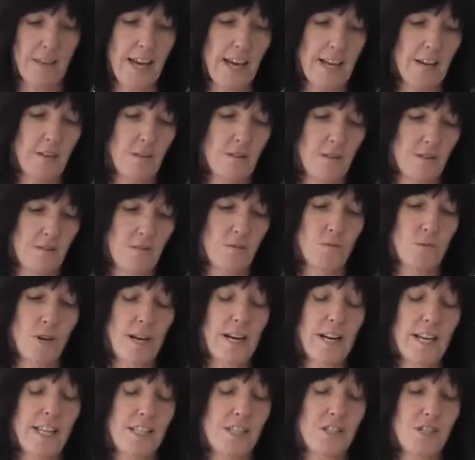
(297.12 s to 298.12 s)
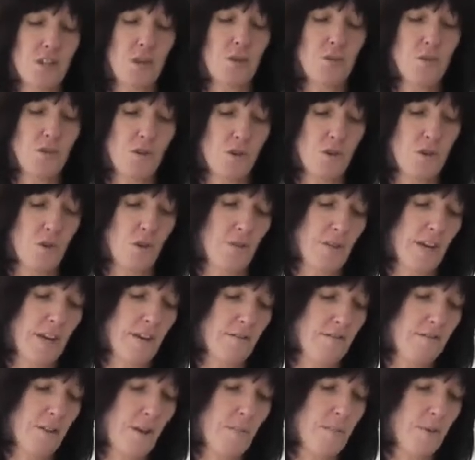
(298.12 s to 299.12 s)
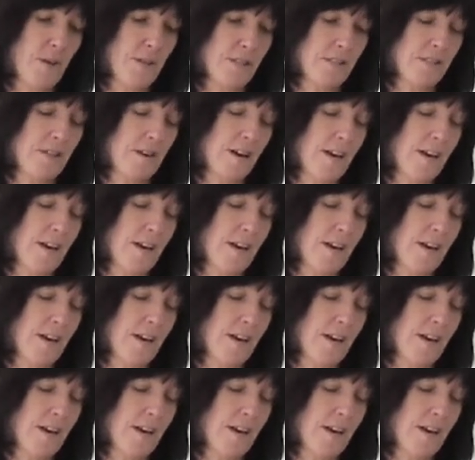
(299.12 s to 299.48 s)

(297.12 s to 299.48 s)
that really suits her, that fabric, so